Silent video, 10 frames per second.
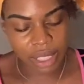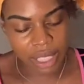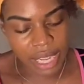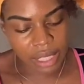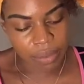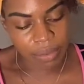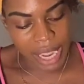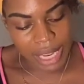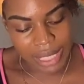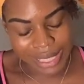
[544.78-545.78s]
look like the
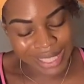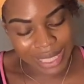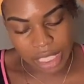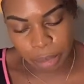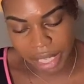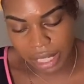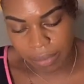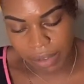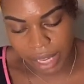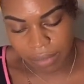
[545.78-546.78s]
fight. It looks like a petty
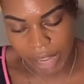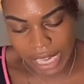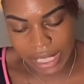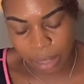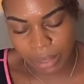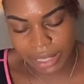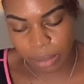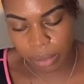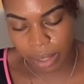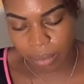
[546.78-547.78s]
fight, a fight that
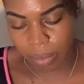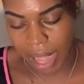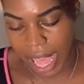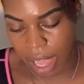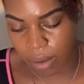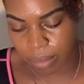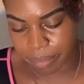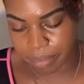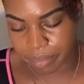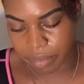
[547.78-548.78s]
wasn't worthwhile.
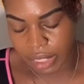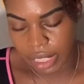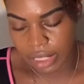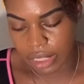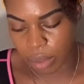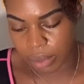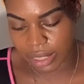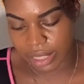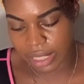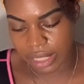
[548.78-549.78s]
Someone
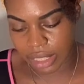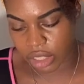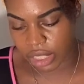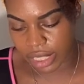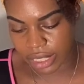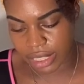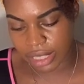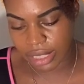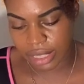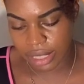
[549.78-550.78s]
seeking
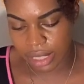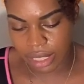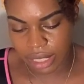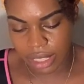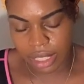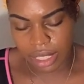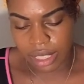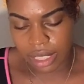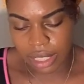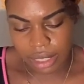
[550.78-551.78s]
justice.
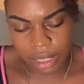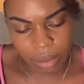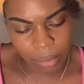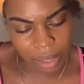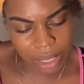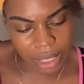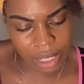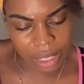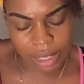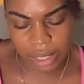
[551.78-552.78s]
Someone
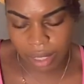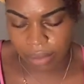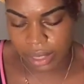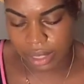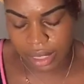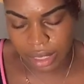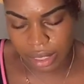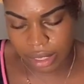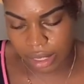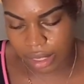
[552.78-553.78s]
is definitely
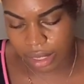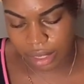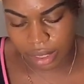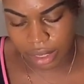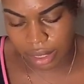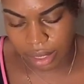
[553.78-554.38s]
seeking justice.